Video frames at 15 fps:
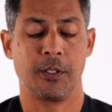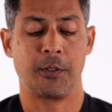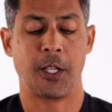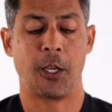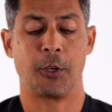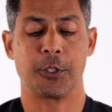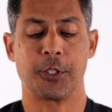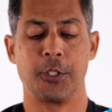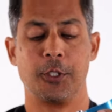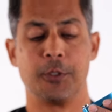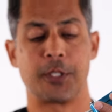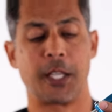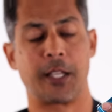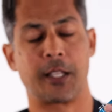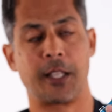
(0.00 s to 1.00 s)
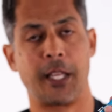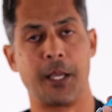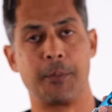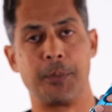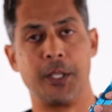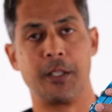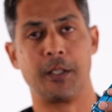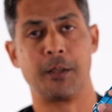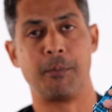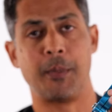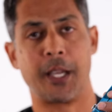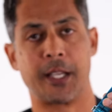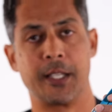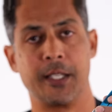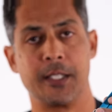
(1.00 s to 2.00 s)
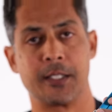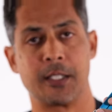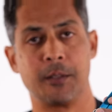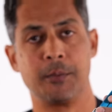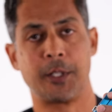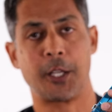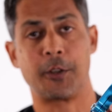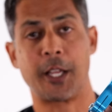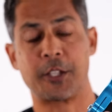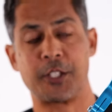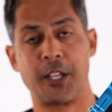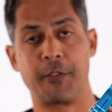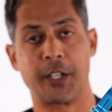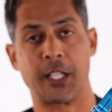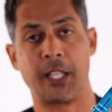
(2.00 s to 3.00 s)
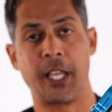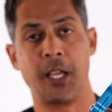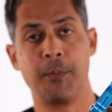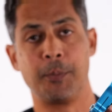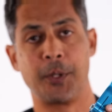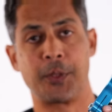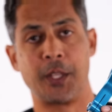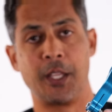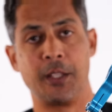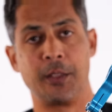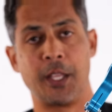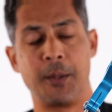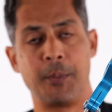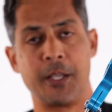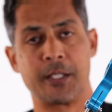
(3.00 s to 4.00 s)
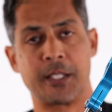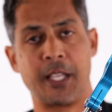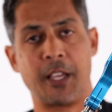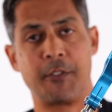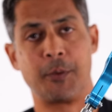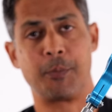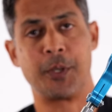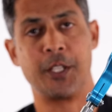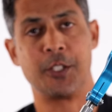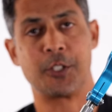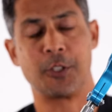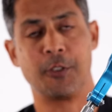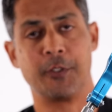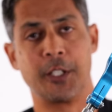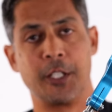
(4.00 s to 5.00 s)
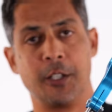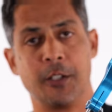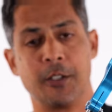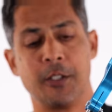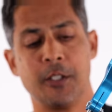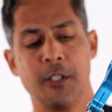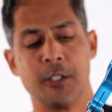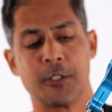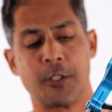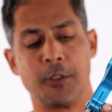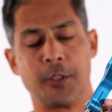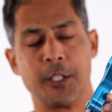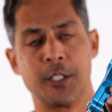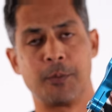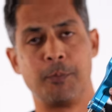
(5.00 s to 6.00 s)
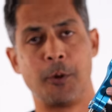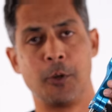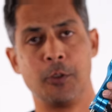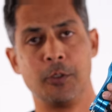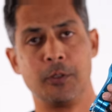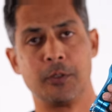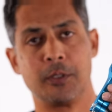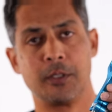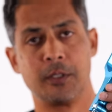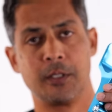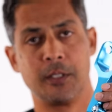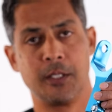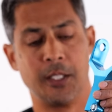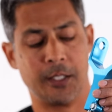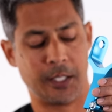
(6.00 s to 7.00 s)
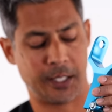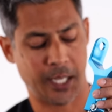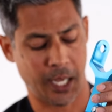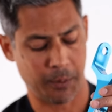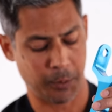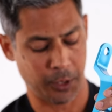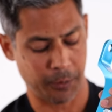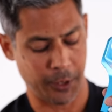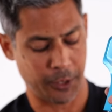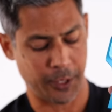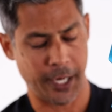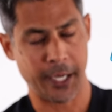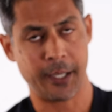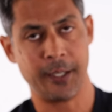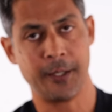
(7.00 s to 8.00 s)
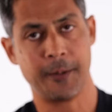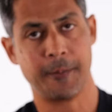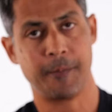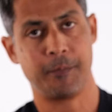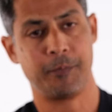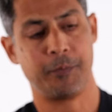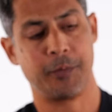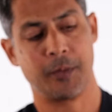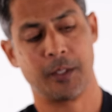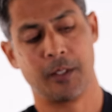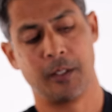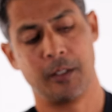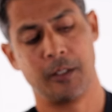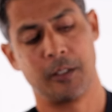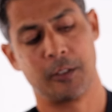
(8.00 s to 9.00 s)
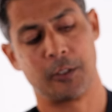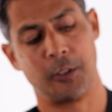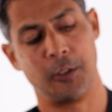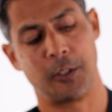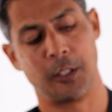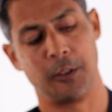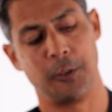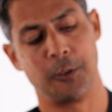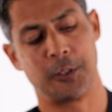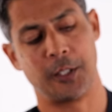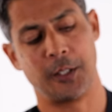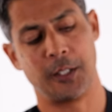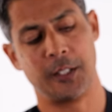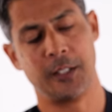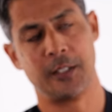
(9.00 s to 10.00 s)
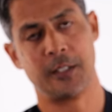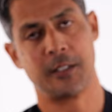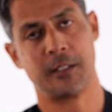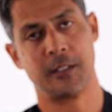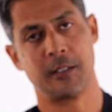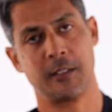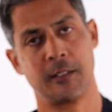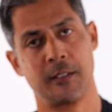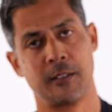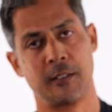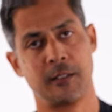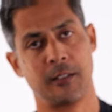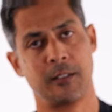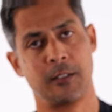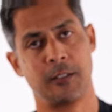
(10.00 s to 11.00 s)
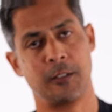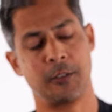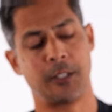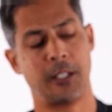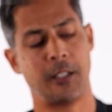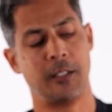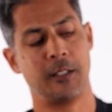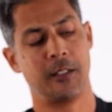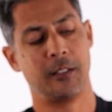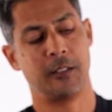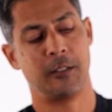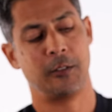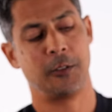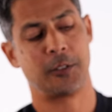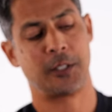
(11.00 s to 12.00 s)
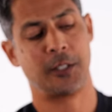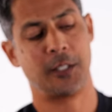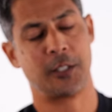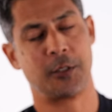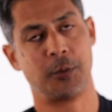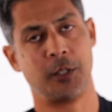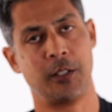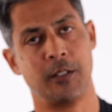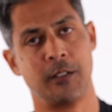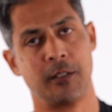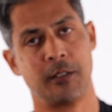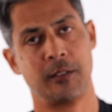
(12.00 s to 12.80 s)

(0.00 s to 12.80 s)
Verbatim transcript: They also use a clamping mechanism. They don't actually have a clamp, but they, they basically have a pinch over here. So this bolt is a ten millimeter head. So you can loosen this. Okay, loosen this one.